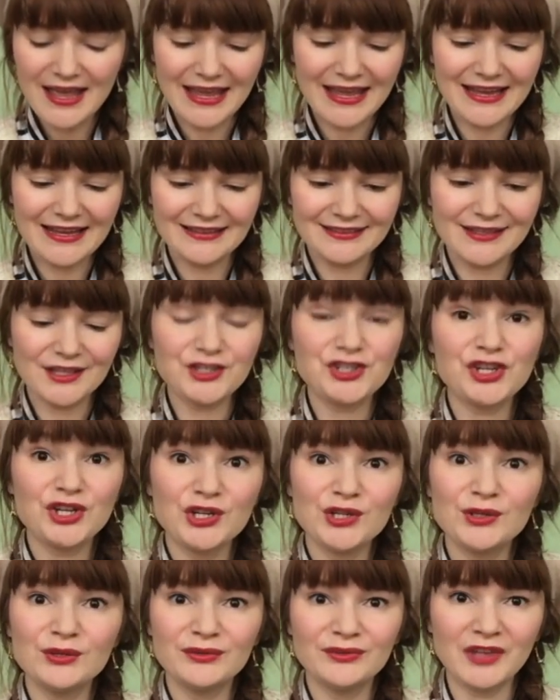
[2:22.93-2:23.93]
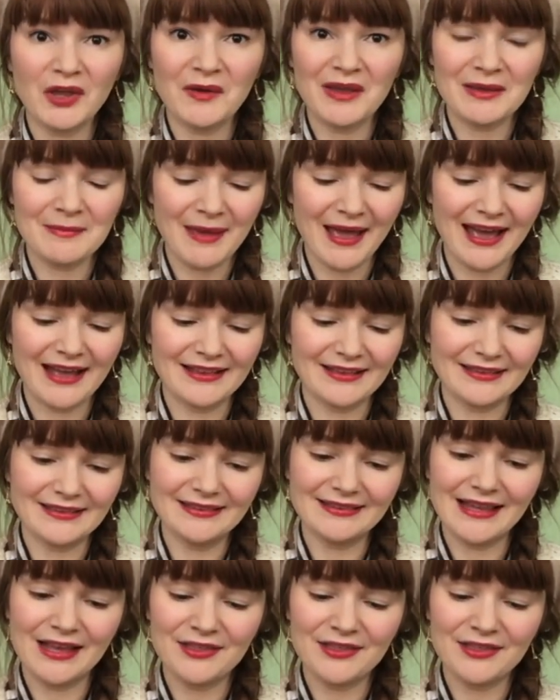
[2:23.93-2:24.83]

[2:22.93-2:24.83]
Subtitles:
is two sewing patterns.